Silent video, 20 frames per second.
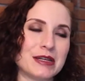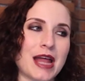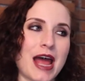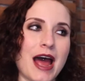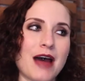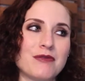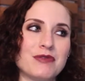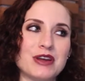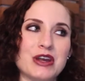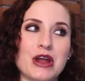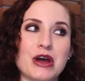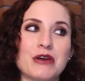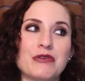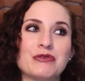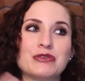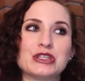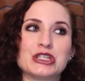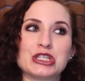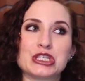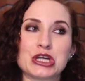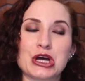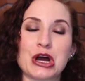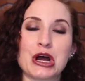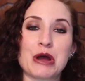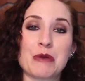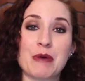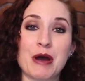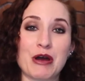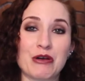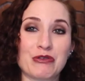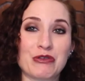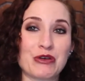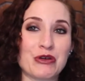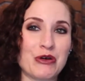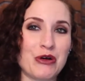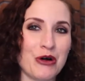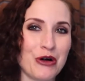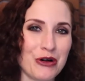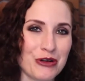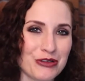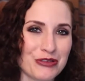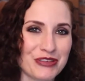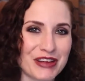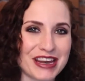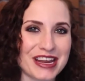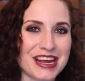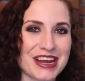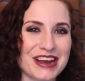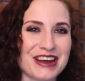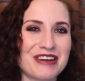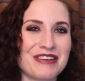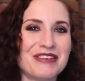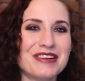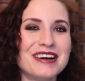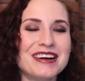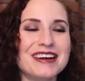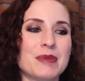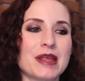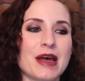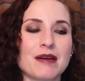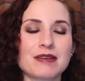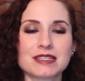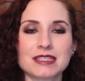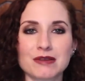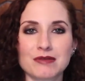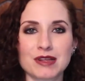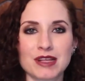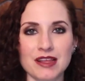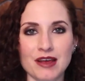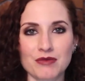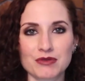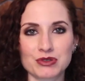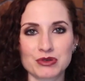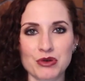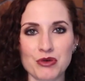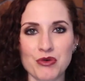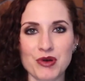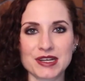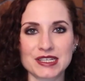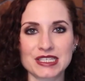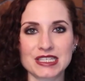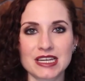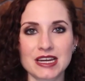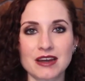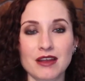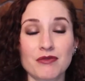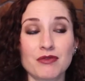have enough to talk about for a whole video, but that was something that was requested.